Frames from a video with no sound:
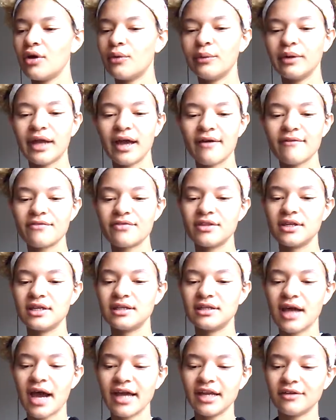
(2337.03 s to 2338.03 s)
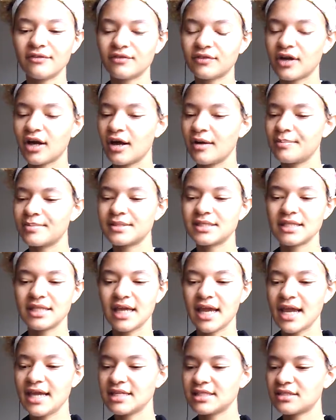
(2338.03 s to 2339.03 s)
We have the Nine of Cups,
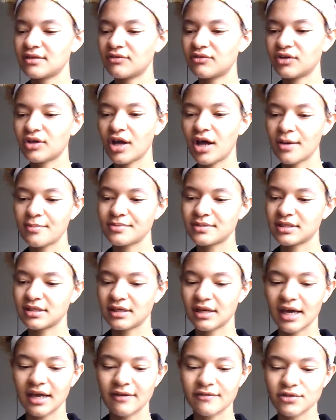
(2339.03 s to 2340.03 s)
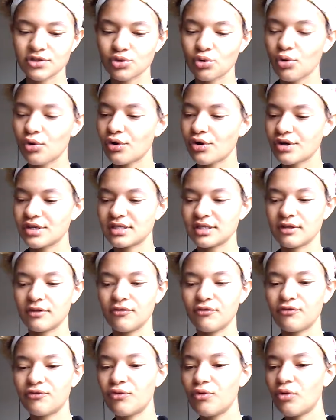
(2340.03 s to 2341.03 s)
the Ace of Cups, the Knight of Swords, and the
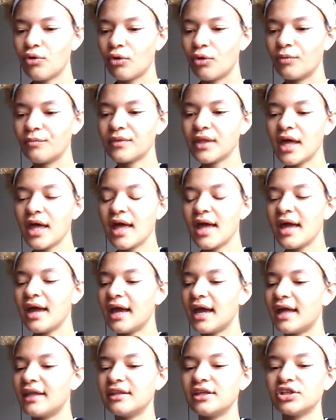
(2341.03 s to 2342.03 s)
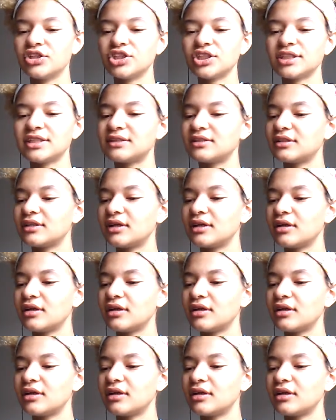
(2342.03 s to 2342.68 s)
Fool. And they're just